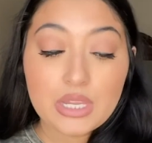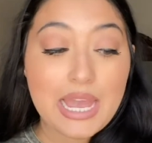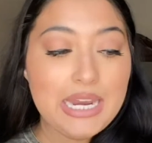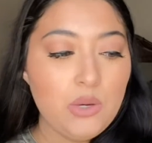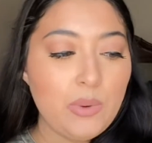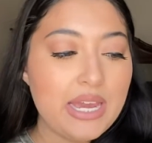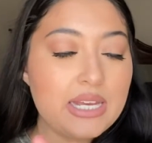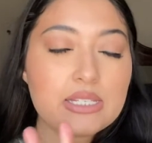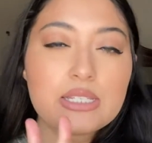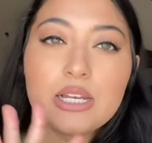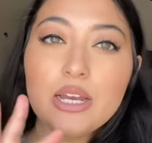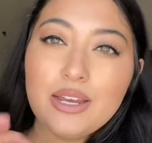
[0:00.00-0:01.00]

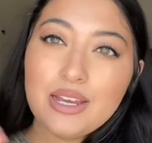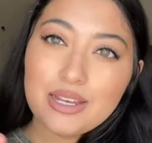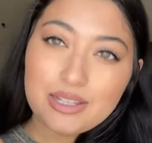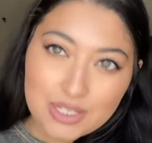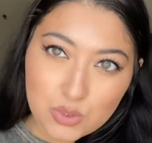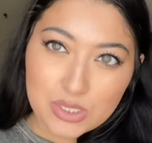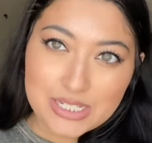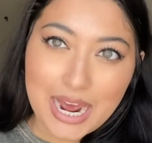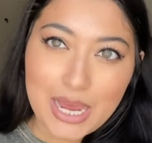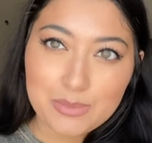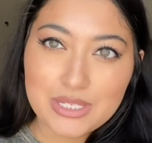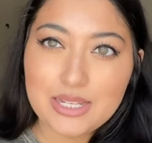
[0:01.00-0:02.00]
anyways, This was
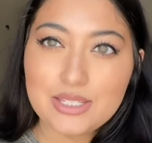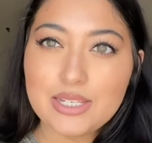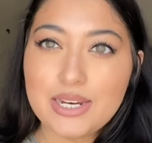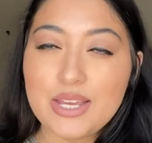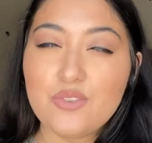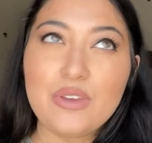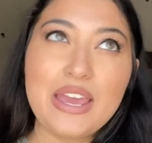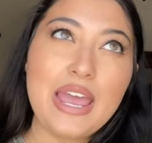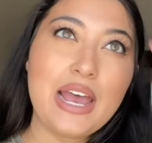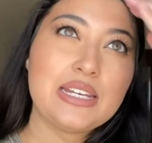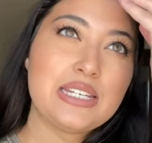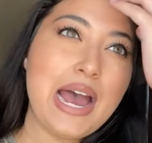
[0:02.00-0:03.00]
time sensitive,
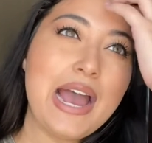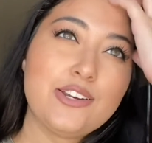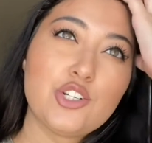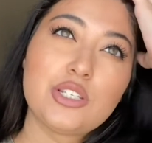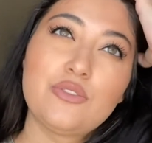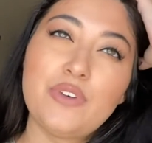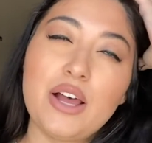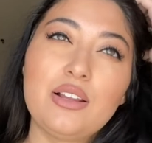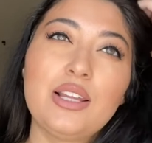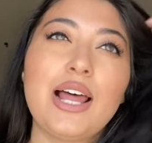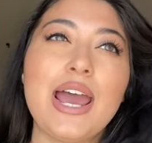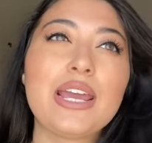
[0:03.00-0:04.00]
and I just felt
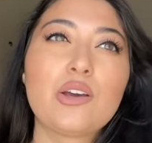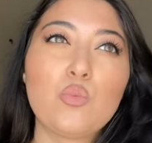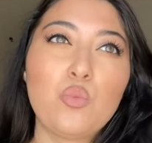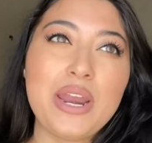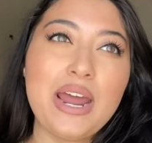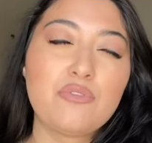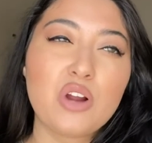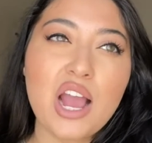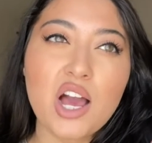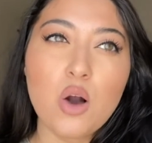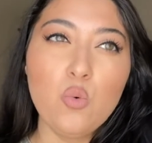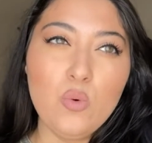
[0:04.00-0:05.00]
like whenever I
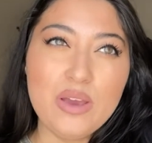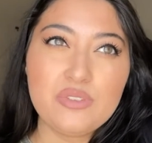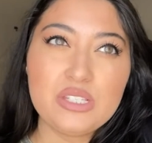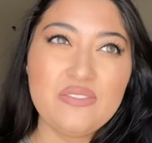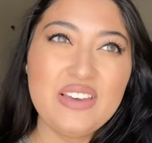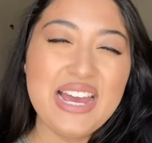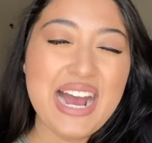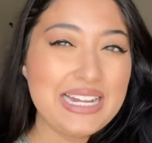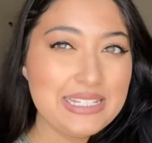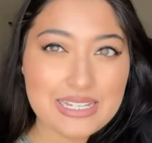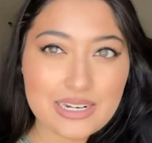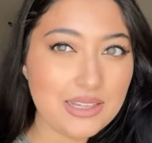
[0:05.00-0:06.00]
got whiffs of it, I
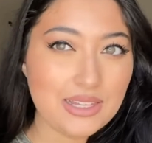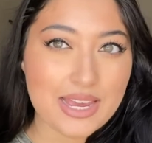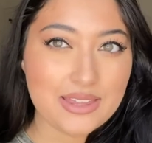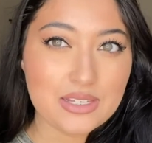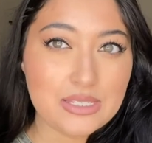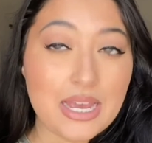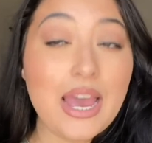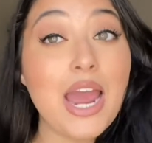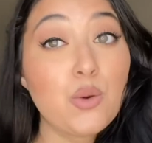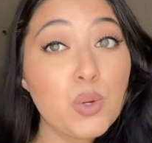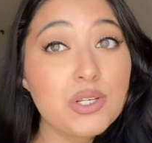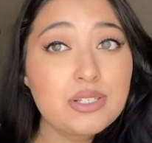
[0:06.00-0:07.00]
didn't like the scent.
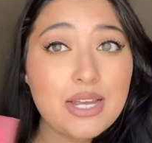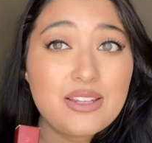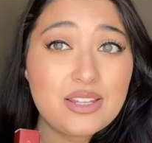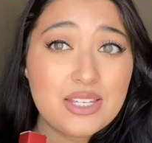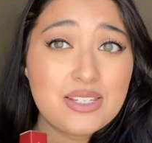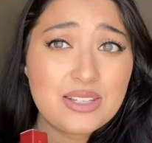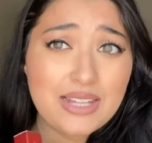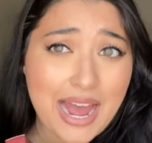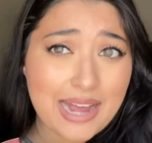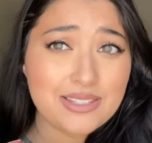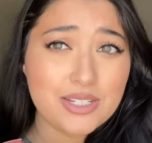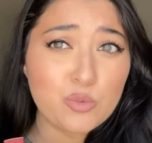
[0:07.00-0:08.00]
I will say that this
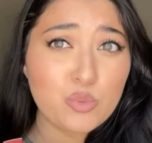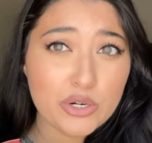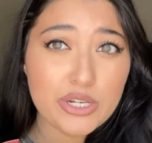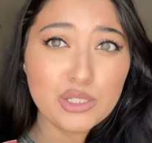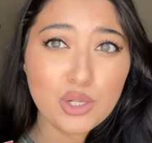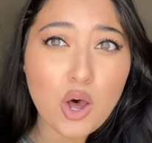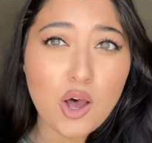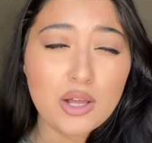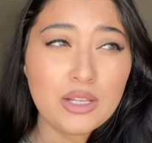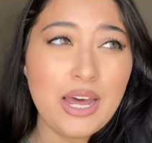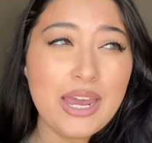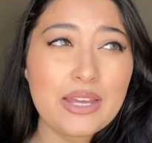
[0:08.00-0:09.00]
lasted pretty
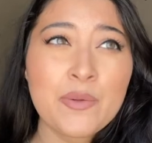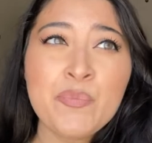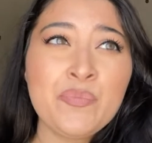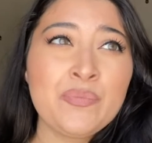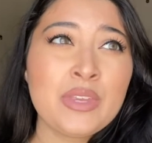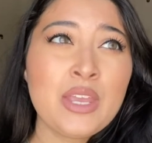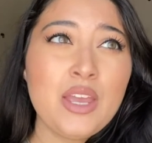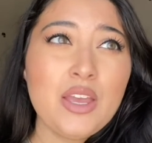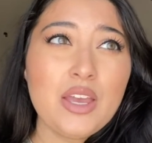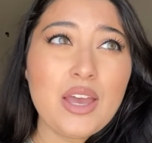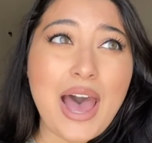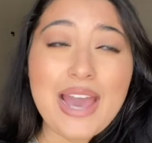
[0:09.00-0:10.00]
long. Like,
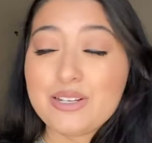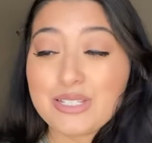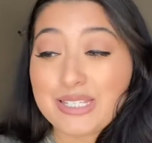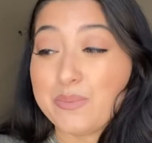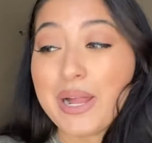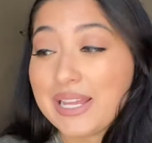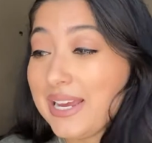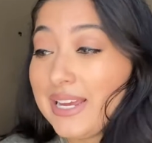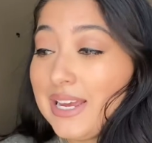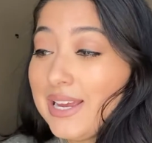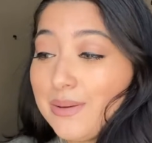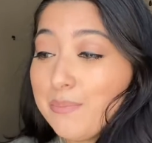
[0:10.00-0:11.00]
I could smell it
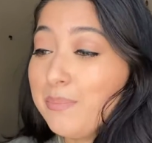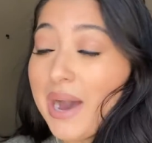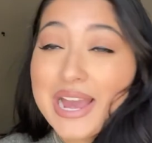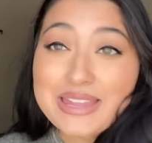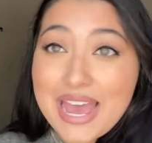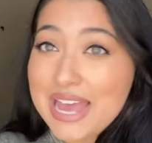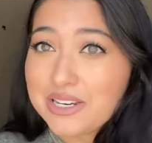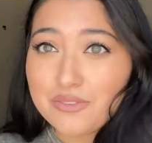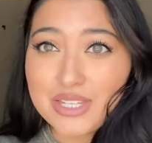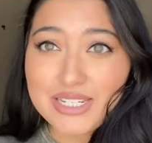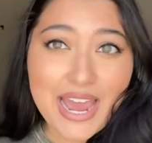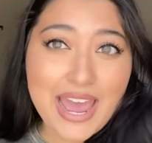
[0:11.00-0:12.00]
by the end of
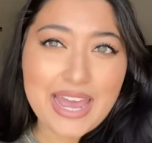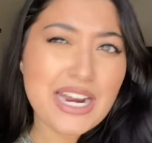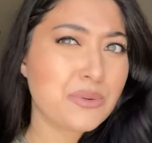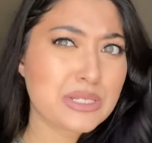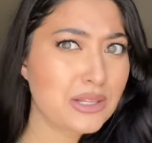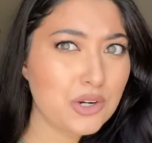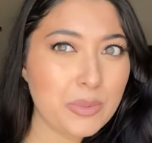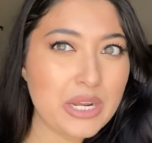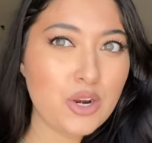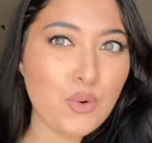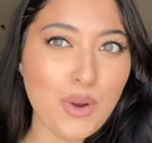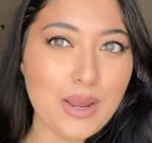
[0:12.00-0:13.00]
the day, and I was a little bit
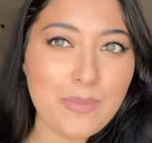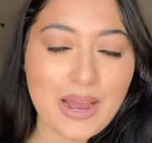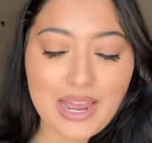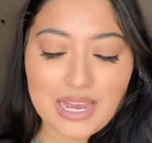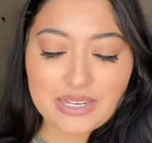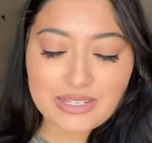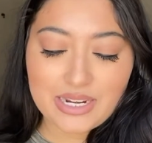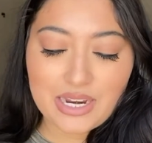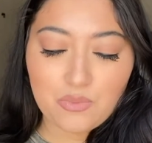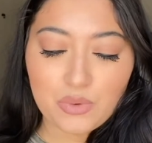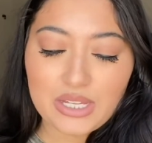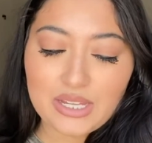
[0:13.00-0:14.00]
annoyed by it because I
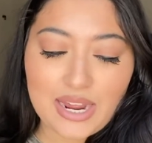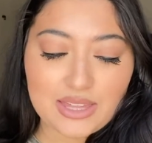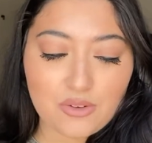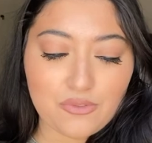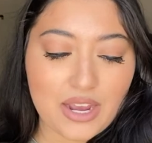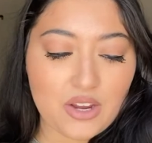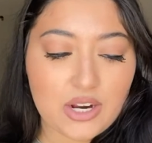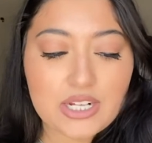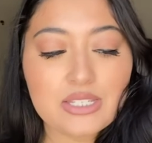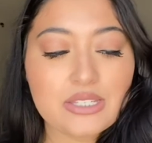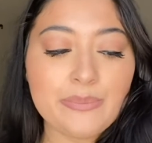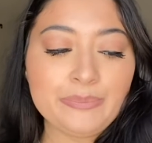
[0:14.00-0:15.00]
didn't really like the
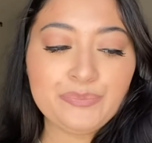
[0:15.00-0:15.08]
fragrance.